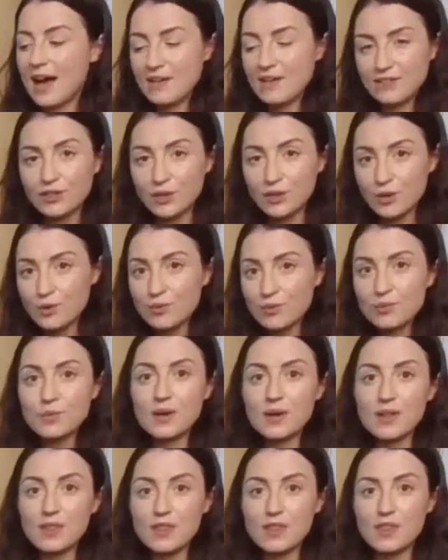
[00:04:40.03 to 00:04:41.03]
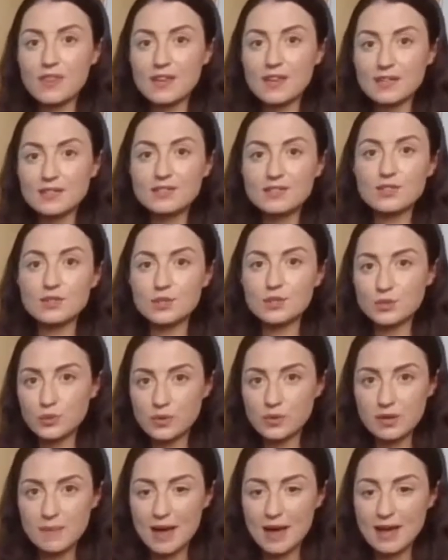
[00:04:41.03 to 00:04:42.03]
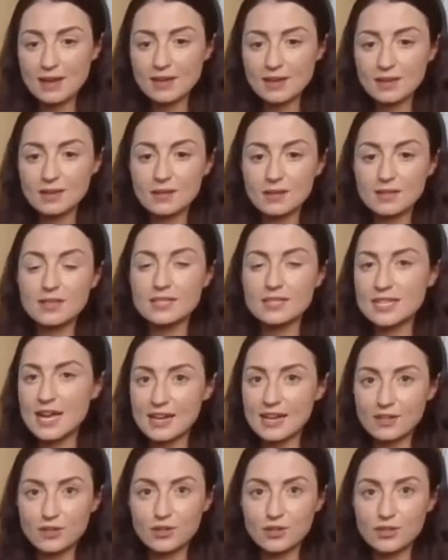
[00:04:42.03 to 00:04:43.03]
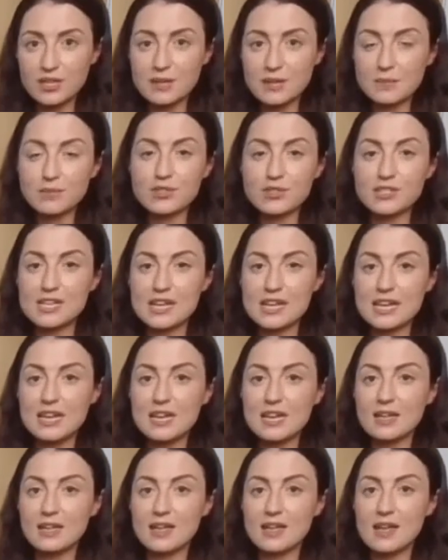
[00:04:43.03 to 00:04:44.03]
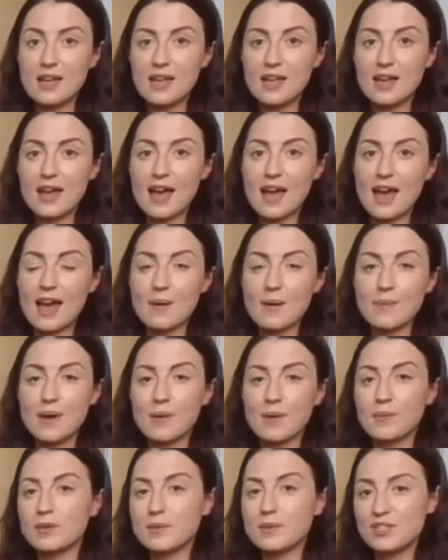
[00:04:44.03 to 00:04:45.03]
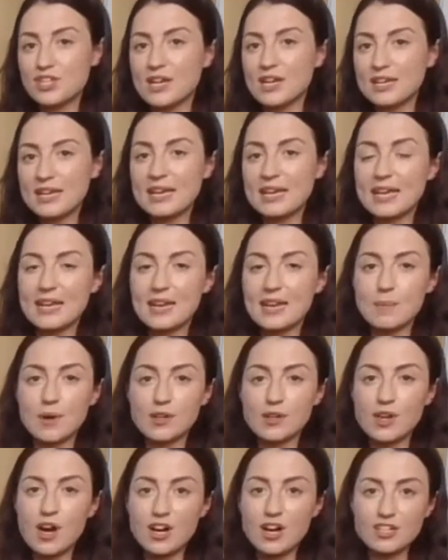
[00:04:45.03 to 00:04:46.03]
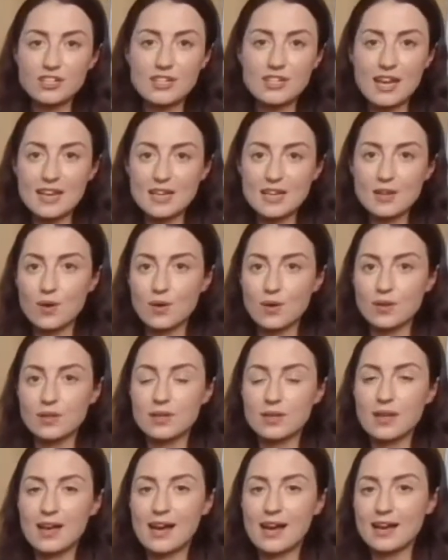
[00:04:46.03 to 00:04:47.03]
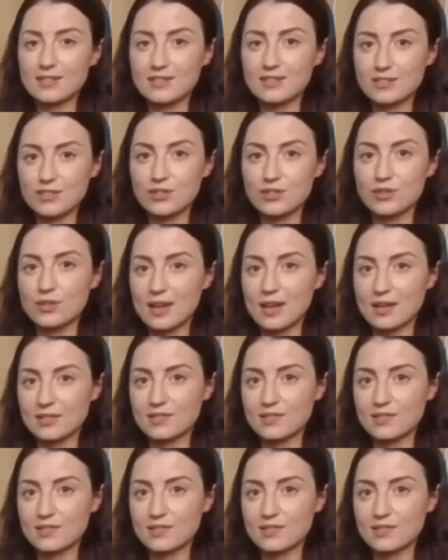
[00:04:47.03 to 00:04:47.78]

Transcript: Have a go with this story bag, The Tiger Who Came to Tea, and we'll be checking in about how you're getting on at your